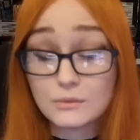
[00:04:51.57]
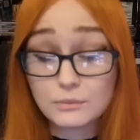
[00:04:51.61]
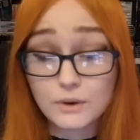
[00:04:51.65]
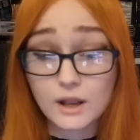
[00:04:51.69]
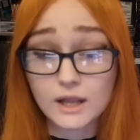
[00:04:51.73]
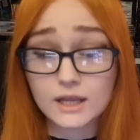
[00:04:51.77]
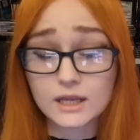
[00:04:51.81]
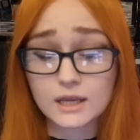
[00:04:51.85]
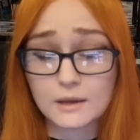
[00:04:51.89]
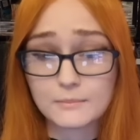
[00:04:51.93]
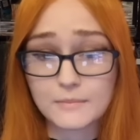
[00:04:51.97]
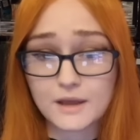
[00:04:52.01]

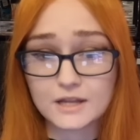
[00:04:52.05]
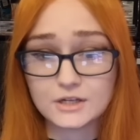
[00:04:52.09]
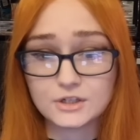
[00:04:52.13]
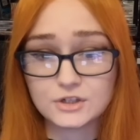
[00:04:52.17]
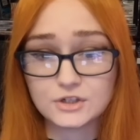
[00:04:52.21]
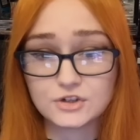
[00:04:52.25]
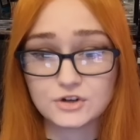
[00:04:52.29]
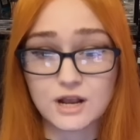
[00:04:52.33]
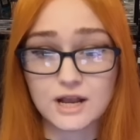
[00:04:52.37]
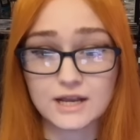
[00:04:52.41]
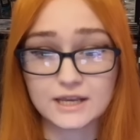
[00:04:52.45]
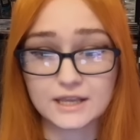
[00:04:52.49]
recommend
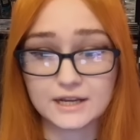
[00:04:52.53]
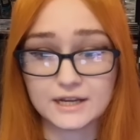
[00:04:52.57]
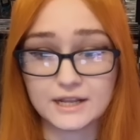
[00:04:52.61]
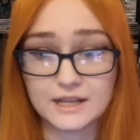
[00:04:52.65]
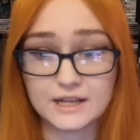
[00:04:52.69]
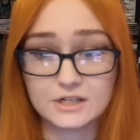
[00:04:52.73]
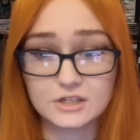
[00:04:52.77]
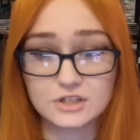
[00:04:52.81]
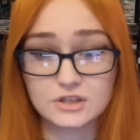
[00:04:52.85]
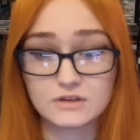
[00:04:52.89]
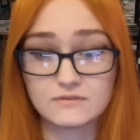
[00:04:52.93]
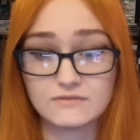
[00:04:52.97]
Dragon
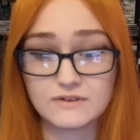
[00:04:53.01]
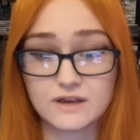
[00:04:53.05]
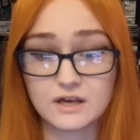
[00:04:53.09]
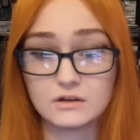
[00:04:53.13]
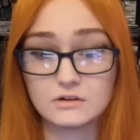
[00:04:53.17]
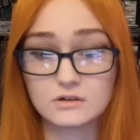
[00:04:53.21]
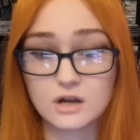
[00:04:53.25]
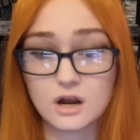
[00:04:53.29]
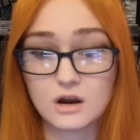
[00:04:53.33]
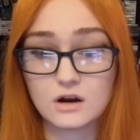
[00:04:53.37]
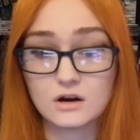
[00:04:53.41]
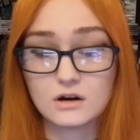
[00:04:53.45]
Age the
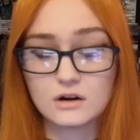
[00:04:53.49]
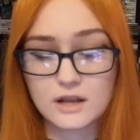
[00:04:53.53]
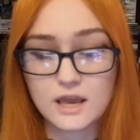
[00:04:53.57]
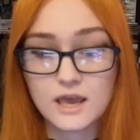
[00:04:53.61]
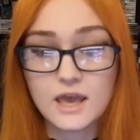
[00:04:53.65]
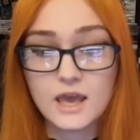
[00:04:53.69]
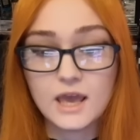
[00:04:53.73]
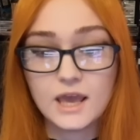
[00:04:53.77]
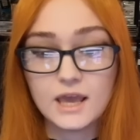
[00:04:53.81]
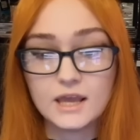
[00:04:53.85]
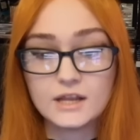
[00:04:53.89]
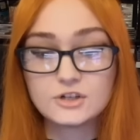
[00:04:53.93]
Veilguard.
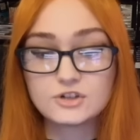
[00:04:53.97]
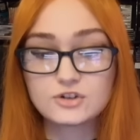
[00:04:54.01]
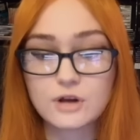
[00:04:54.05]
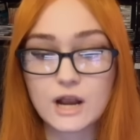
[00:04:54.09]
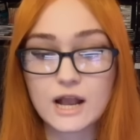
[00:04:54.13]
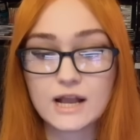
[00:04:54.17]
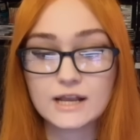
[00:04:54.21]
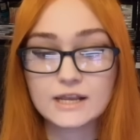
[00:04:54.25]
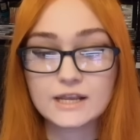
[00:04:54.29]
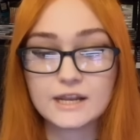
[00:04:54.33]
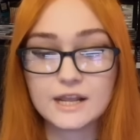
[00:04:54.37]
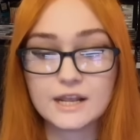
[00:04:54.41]
And
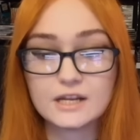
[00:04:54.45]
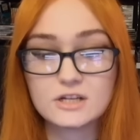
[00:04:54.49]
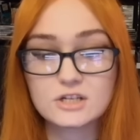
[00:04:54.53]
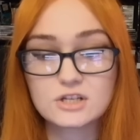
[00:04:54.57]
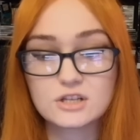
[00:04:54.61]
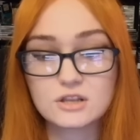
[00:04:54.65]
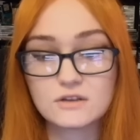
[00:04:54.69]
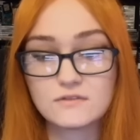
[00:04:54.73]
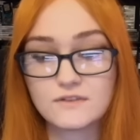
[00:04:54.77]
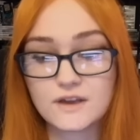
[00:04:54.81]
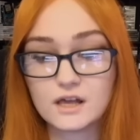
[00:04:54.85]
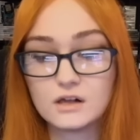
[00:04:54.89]
Dragon Age
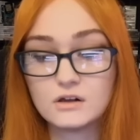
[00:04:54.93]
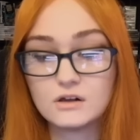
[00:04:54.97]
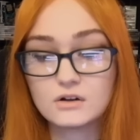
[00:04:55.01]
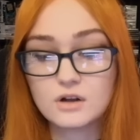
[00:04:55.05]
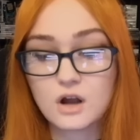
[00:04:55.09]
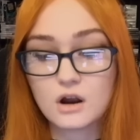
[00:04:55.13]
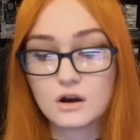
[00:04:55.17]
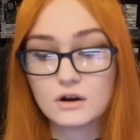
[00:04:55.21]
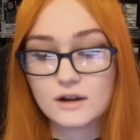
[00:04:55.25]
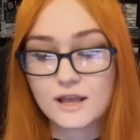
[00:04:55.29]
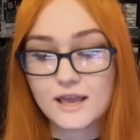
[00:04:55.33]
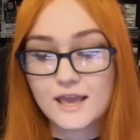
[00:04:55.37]
the
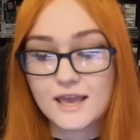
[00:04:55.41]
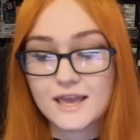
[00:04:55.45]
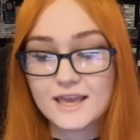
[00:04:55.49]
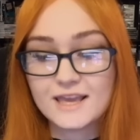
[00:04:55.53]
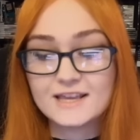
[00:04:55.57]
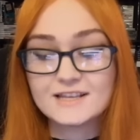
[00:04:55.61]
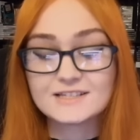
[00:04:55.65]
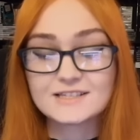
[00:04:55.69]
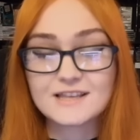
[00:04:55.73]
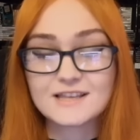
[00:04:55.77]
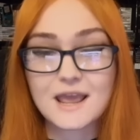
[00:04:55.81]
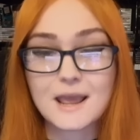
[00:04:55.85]
Veilguard
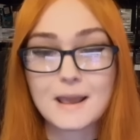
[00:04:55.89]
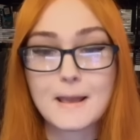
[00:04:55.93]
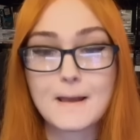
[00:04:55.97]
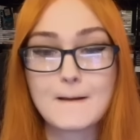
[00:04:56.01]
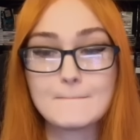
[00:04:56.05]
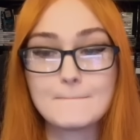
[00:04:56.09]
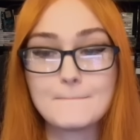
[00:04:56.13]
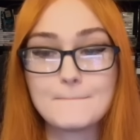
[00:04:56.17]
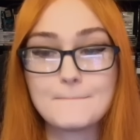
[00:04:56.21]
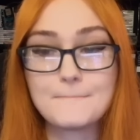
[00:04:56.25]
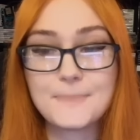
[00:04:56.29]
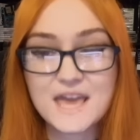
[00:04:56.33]
is a
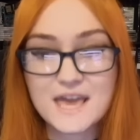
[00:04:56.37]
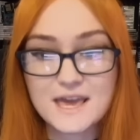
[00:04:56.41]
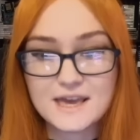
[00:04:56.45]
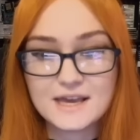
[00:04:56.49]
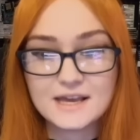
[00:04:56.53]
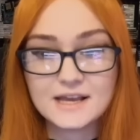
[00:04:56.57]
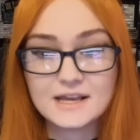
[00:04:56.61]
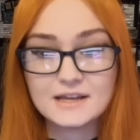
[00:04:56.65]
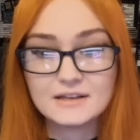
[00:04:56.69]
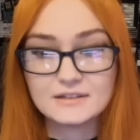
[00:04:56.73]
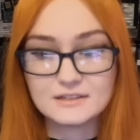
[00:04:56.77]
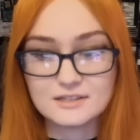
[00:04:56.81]

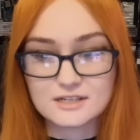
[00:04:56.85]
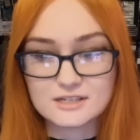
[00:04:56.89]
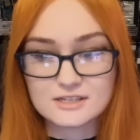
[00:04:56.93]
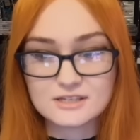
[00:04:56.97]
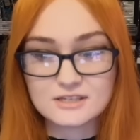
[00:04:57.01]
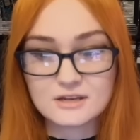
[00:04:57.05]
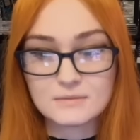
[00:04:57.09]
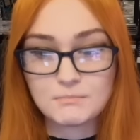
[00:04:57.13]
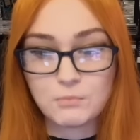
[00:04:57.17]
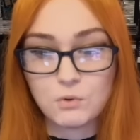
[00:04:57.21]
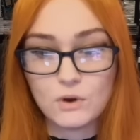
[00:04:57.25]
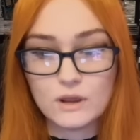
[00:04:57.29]
big
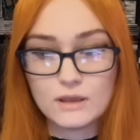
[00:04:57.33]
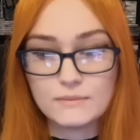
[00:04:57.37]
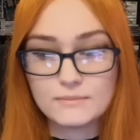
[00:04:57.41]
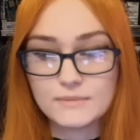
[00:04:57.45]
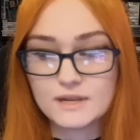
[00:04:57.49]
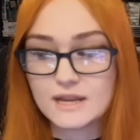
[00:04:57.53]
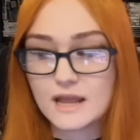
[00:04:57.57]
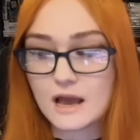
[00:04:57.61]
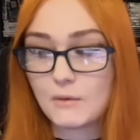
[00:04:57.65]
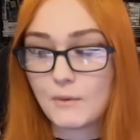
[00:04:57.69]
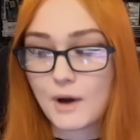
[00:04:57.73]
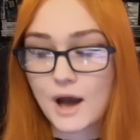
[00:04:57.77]
disappointment.
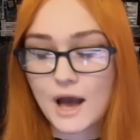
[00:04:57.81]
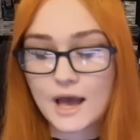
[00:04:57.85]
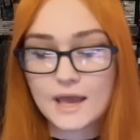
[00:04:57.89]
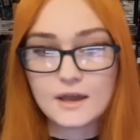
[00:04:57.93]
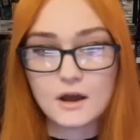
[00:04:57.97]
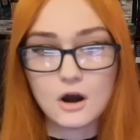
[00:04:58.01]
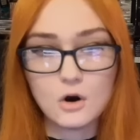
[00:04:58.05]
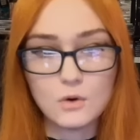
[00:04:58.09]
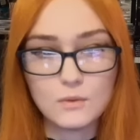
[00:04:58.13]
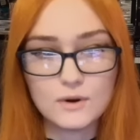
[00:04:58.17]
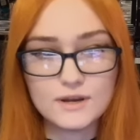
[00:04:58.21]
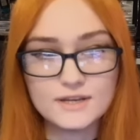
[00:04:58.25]
Now, I
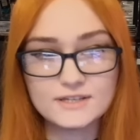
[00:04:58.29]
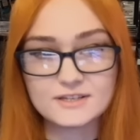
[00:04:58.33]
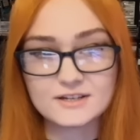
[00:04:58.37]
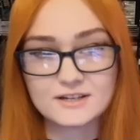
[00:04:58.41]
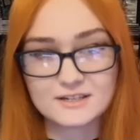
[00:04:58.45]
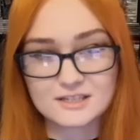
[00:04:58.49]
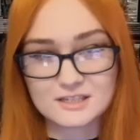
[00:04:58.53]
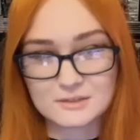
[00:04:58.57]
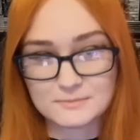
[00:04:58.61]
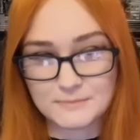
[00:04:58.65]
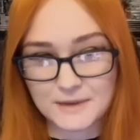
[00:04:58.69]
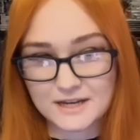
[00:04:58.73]
always
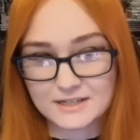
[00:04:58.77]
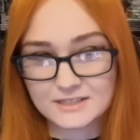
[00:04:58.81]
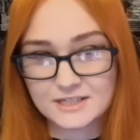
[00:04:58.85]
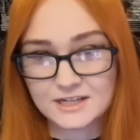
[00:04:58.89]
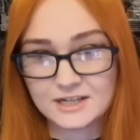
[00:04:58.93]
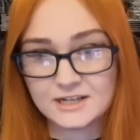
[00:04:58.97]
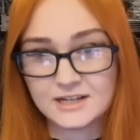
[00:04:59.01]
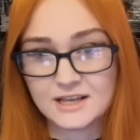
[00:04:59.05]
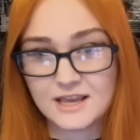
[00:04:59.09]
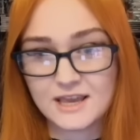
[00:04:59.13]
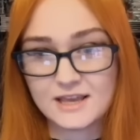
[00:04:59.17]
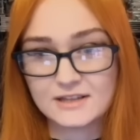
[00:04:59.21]

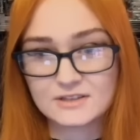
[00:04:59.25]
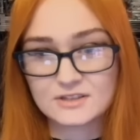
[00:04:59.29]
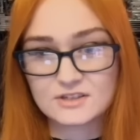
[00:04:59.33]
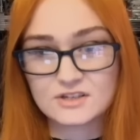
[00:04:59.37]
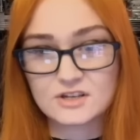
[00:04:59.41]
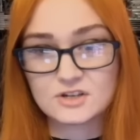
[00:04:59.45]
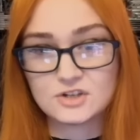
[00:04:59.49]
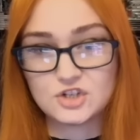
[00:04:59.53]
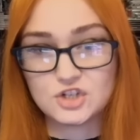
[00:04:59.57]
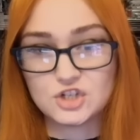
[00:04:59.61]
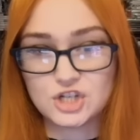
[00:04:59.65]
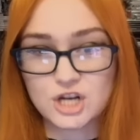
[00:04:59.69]
expected its
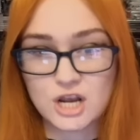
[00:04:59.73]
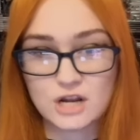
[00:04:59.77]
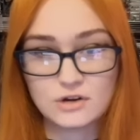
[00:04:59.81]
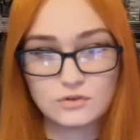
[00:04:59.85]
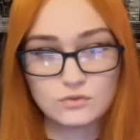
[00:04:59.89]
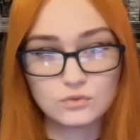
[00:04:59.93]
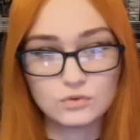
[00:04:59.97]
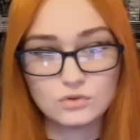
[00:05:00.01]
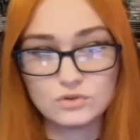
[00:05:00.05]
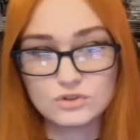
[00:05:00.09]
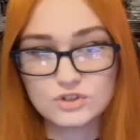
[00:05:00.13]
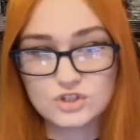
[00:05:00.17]

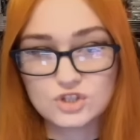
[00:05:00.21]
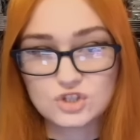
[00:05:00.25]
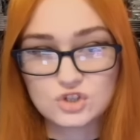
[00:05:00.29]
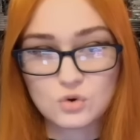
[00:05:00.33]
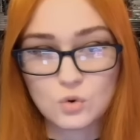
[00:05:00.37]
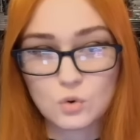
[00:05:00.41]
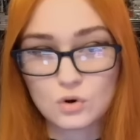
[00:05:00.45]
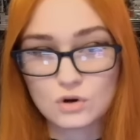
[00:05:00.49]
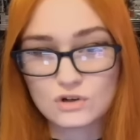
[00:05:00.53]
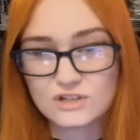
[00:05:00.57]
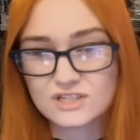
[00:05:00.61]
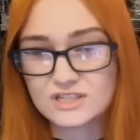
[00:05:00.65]
general
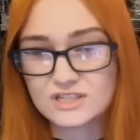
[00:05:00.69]
scores